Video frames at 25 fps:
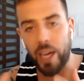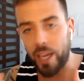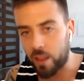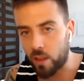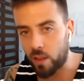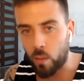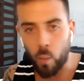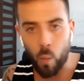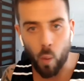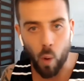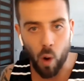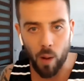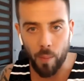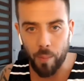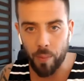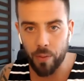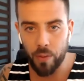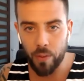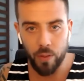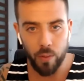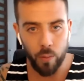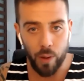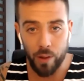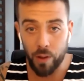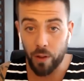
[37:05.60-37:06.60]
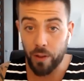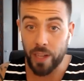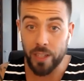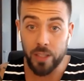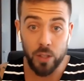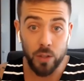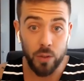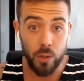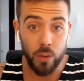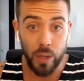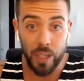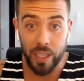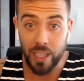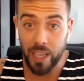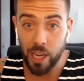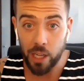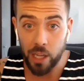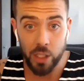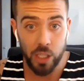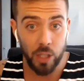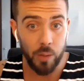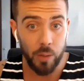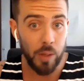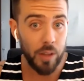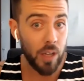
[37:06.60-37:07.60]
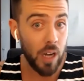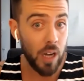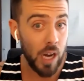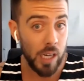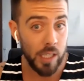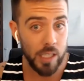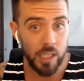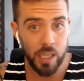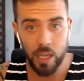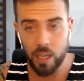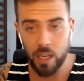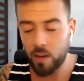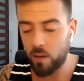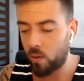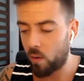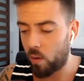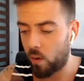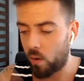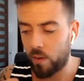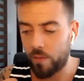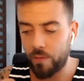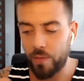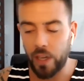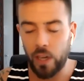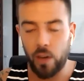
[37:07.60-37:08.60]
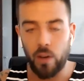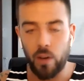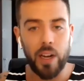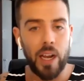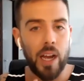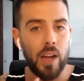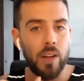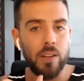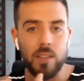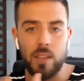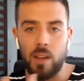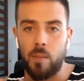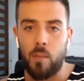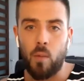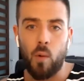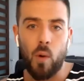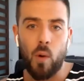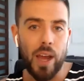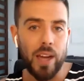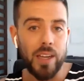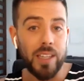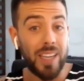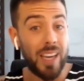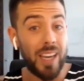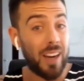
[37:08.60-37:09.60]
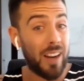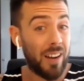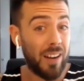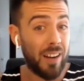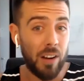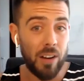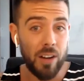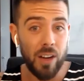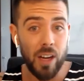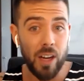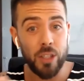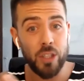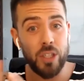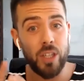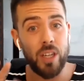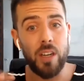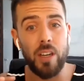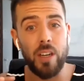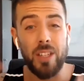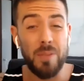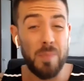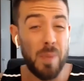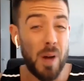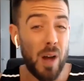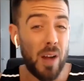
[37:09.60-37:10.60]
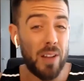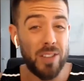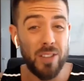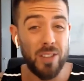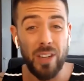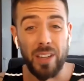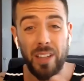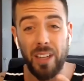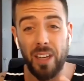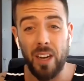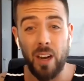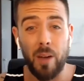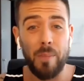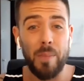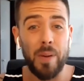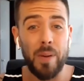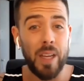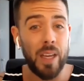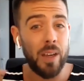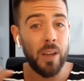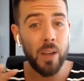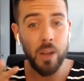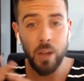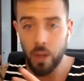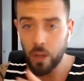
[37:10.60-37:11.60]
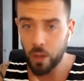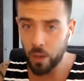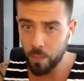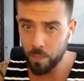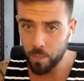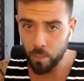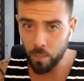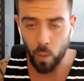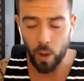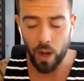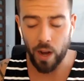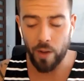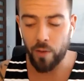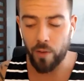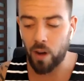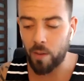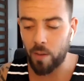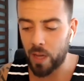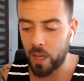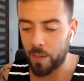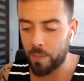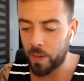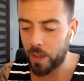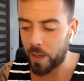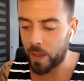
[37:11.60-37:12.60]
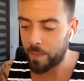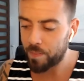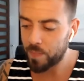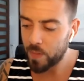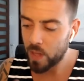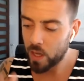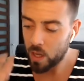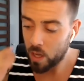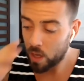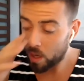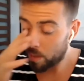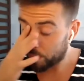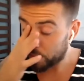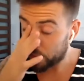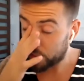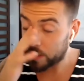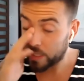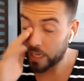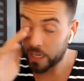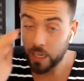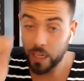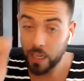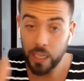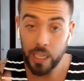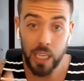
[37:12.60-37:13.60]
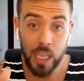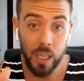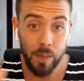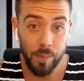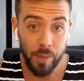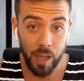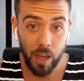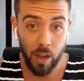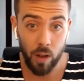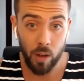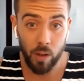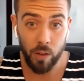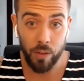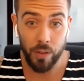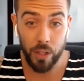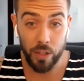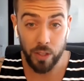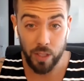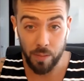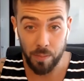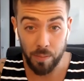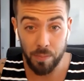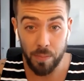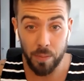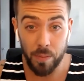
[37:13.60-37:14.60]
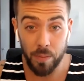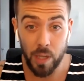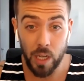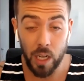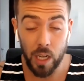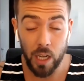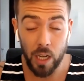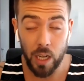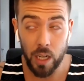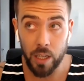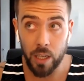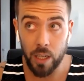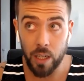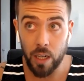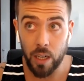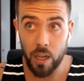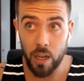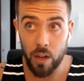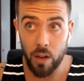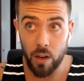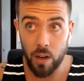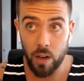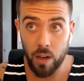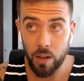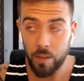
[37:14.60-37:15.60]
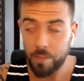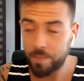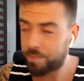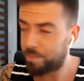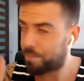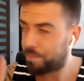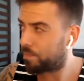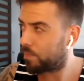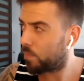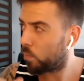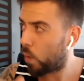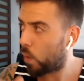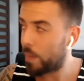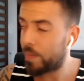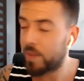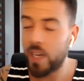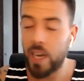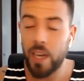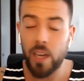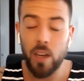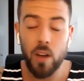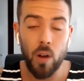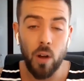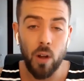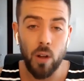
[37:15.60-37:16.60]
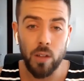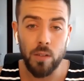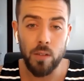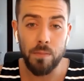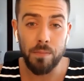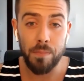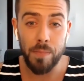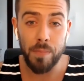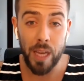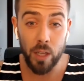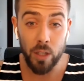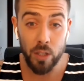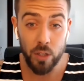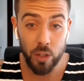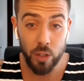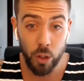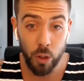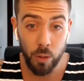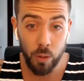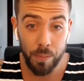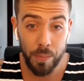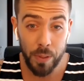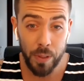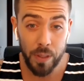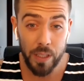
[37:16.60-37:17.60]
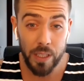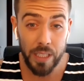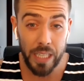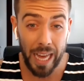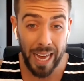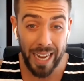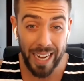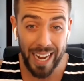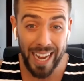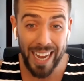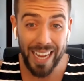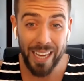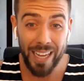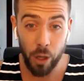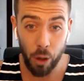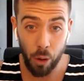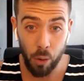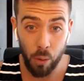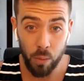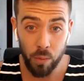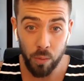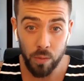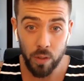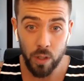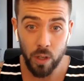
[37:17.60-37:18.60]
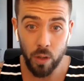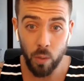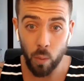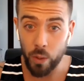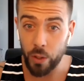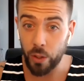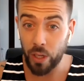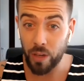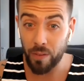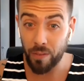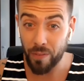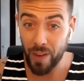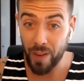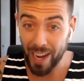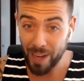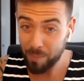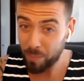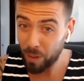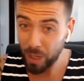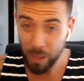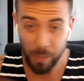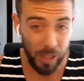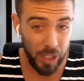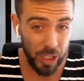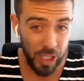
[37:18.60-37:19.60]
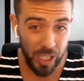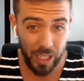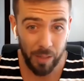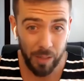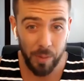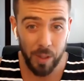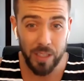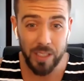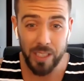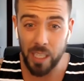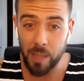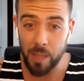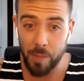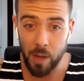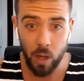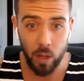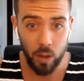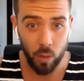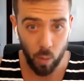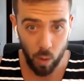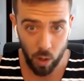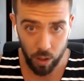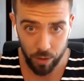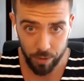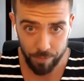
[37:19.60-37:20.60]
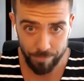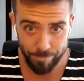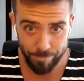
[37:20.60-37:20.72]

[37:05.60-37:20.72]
the warmth, whether that's through engaging with content or figuring out some way to get an introduction, a sponsor at the company, whatever it may be. But send an email. There's a, uh, a, a website called mailscoop.io where you can find pretty much anyone's email in the world.